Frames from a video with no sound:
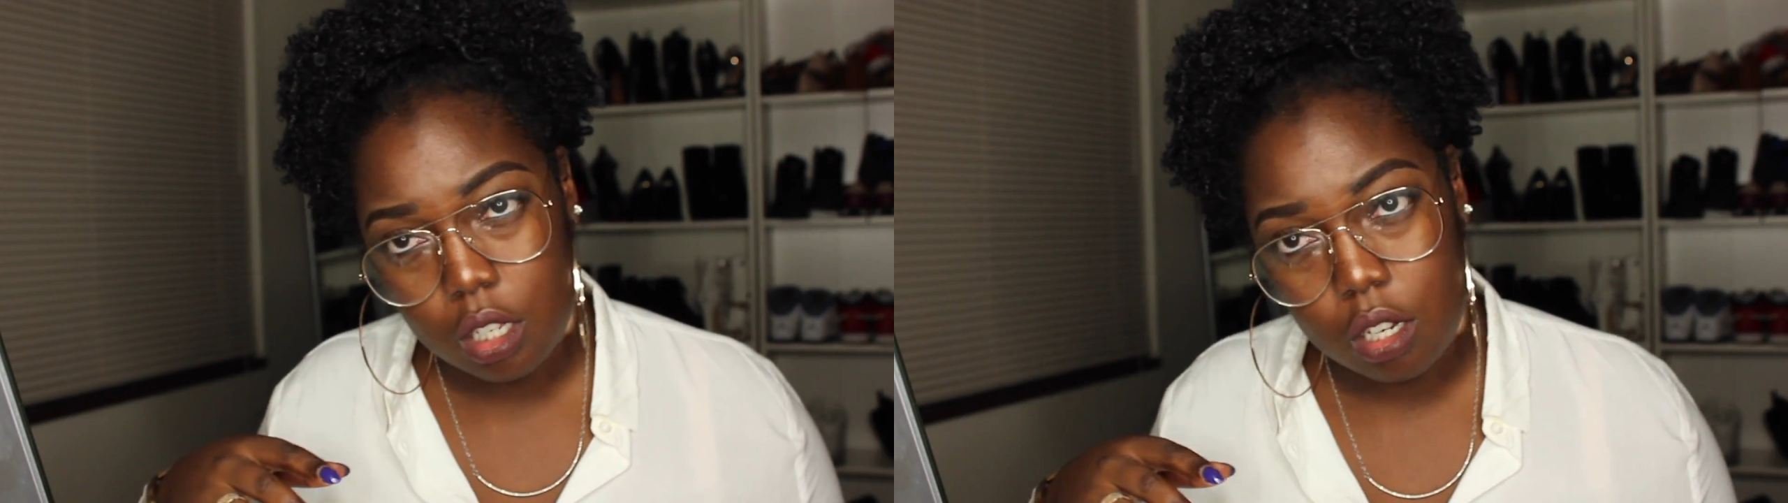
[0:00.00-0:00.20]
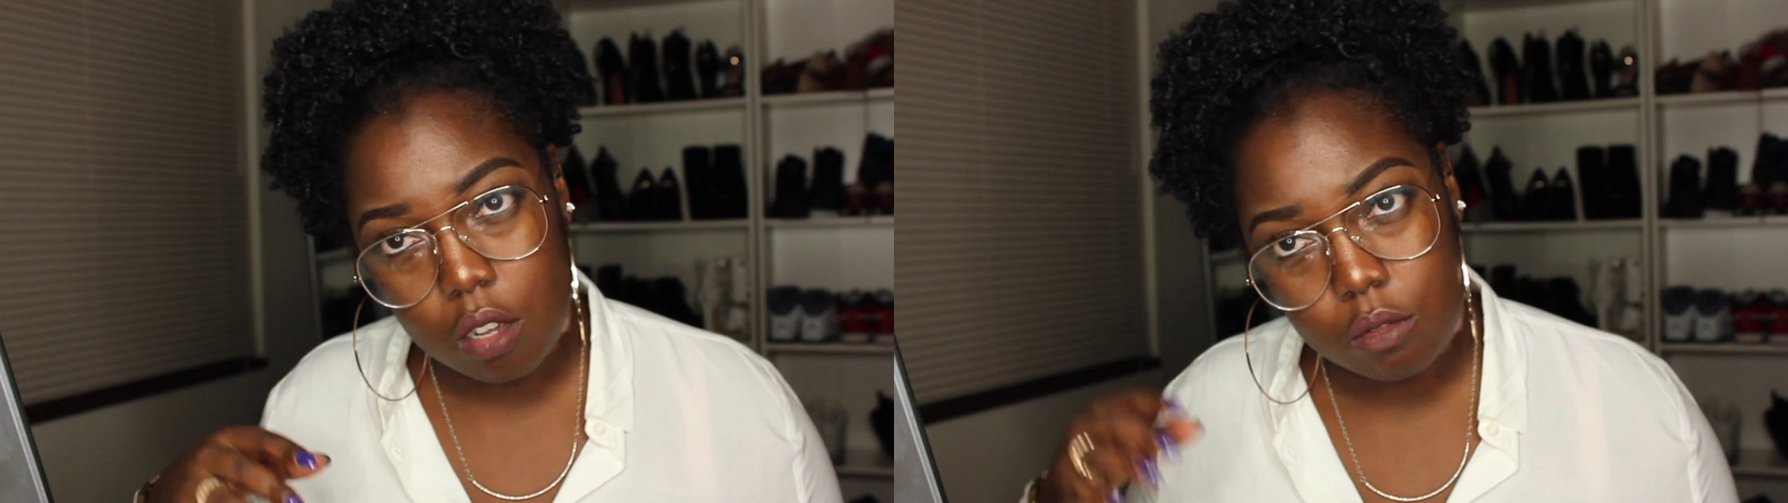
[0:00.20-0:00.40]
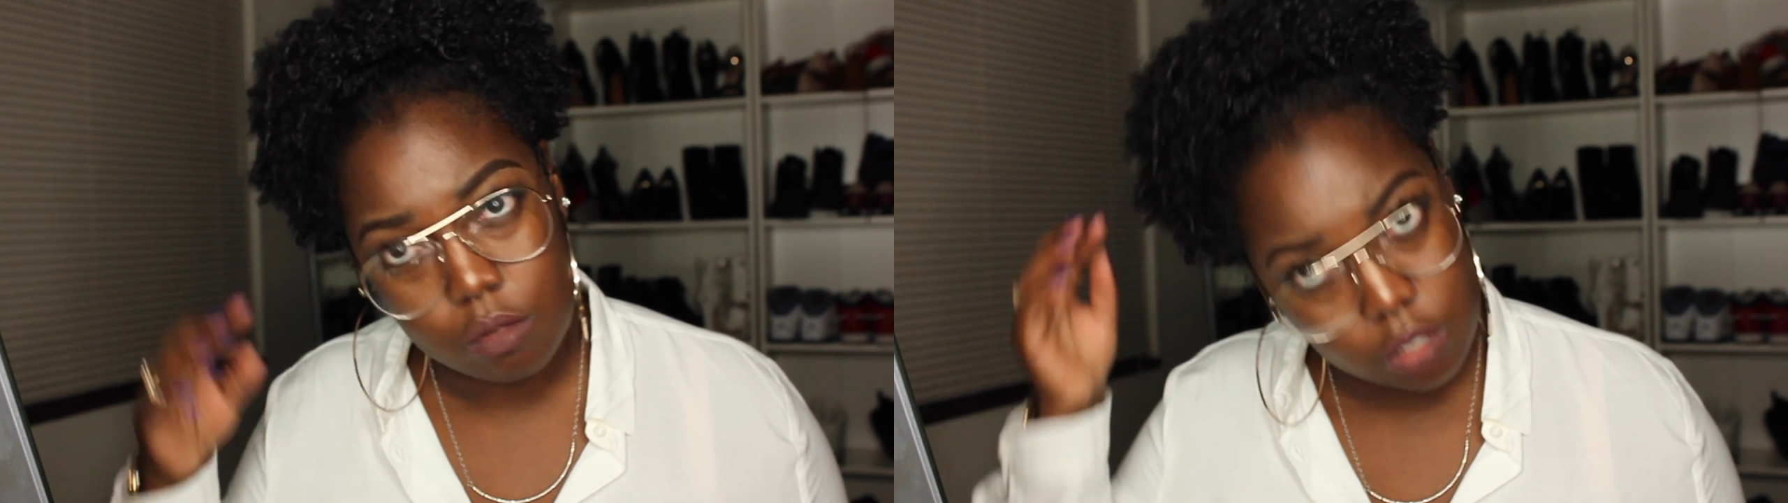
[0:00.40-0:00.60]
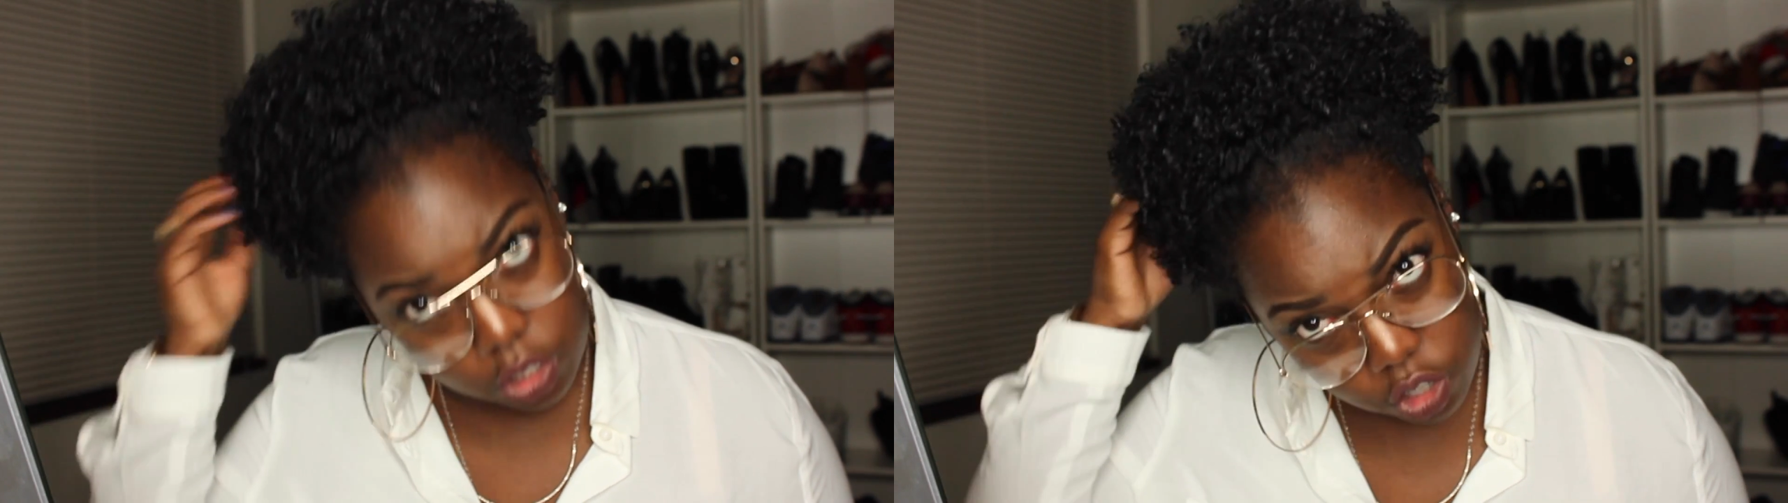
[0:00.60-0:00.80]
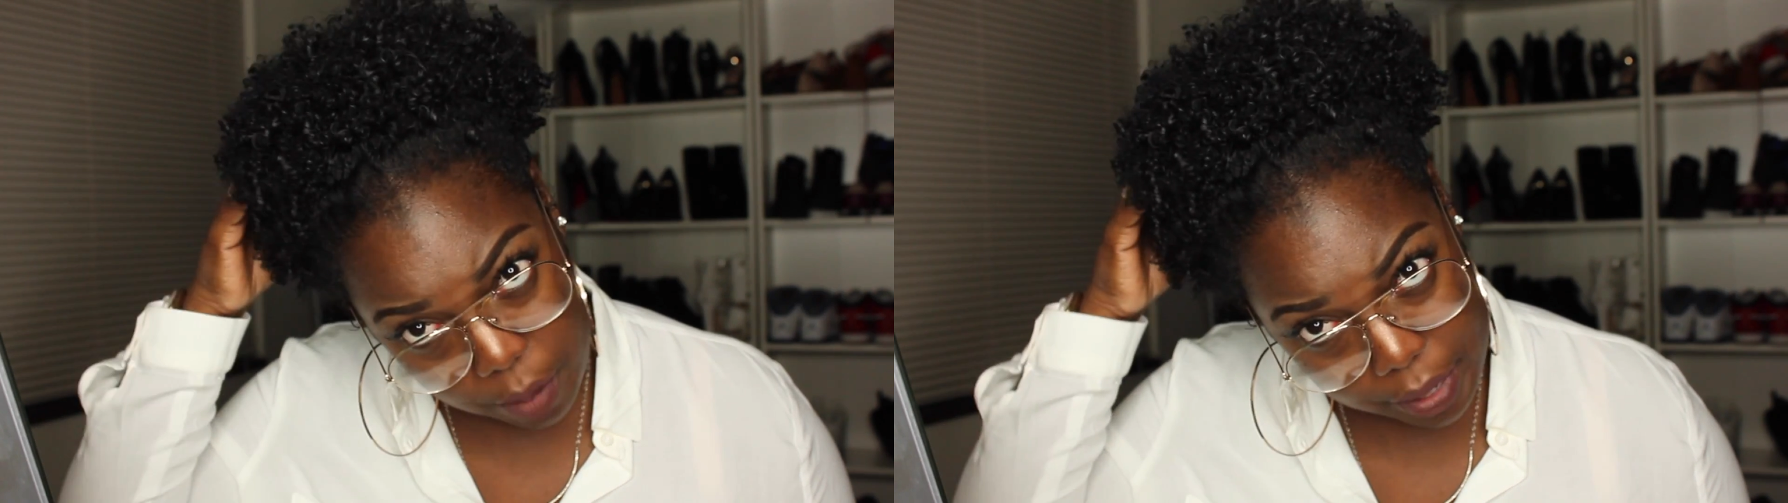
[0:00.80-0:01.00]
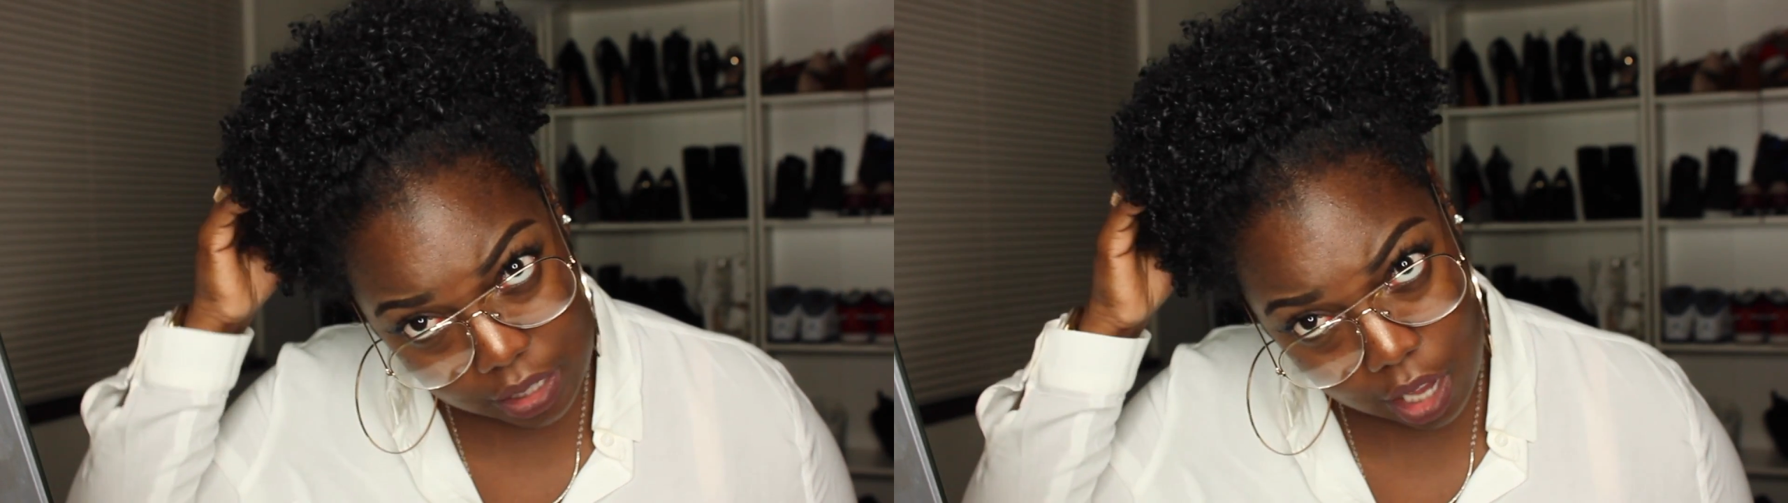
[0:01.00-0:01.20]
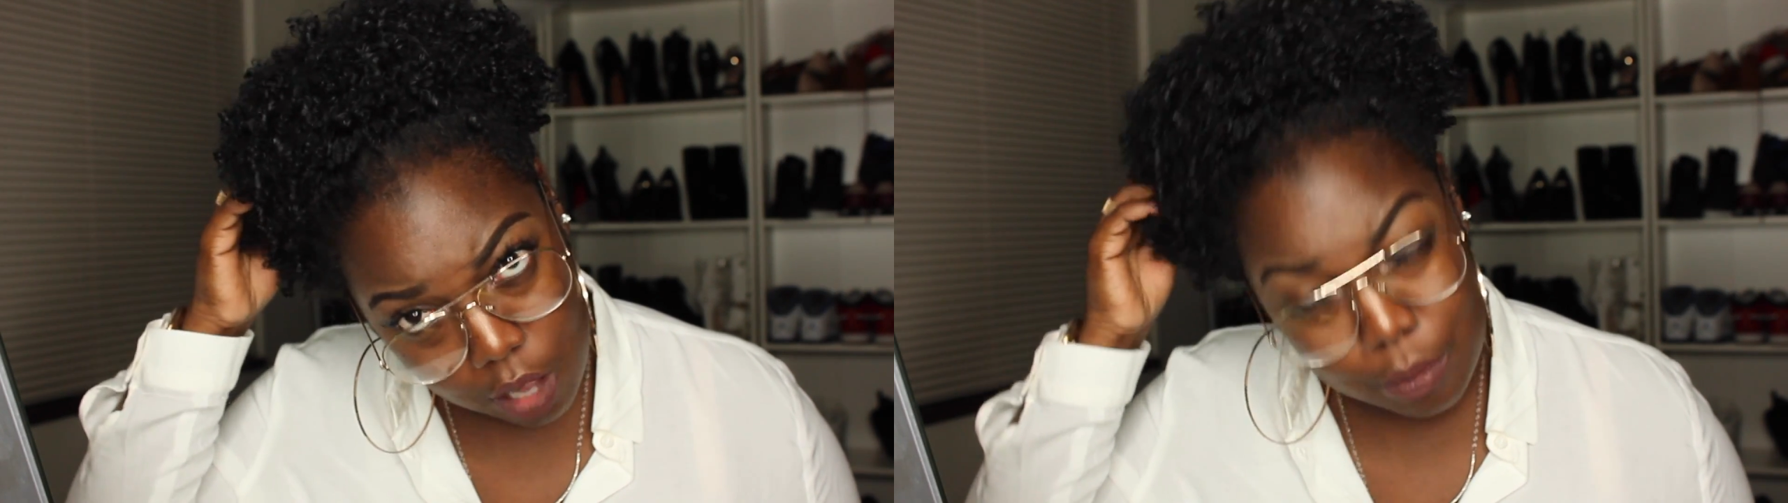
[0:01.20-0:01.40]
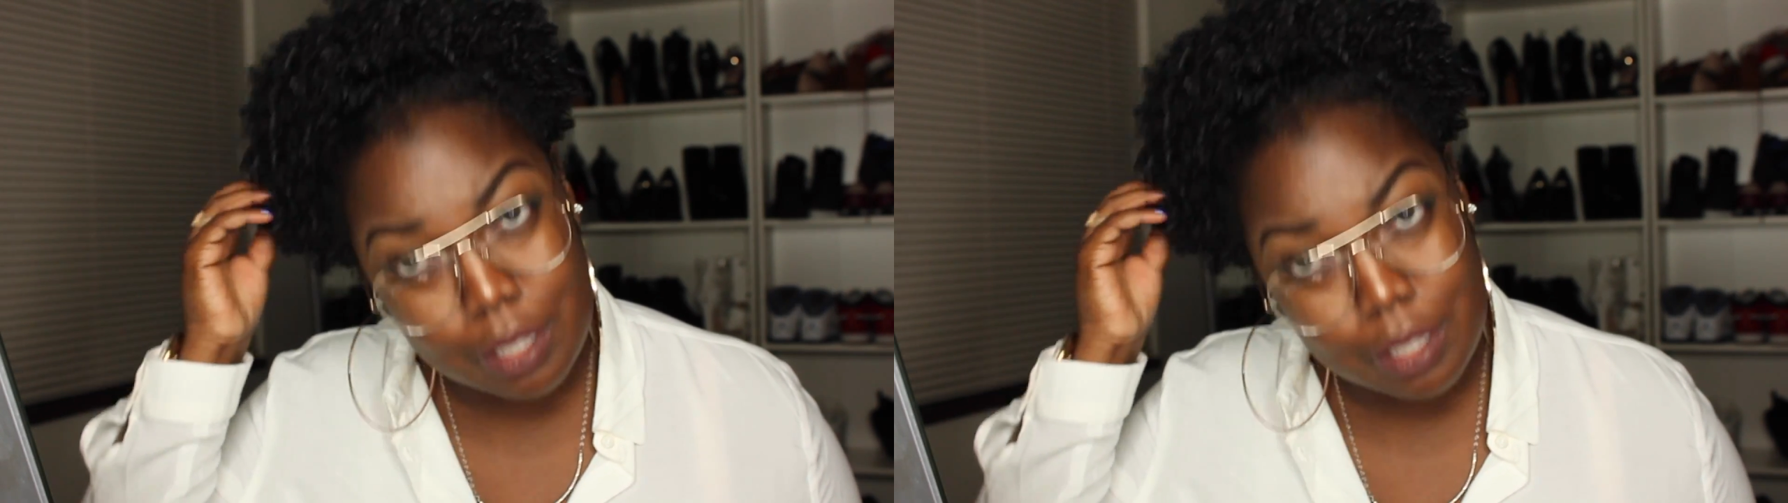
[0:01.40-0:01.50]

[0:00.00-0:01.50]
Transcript: you know to dry my scalp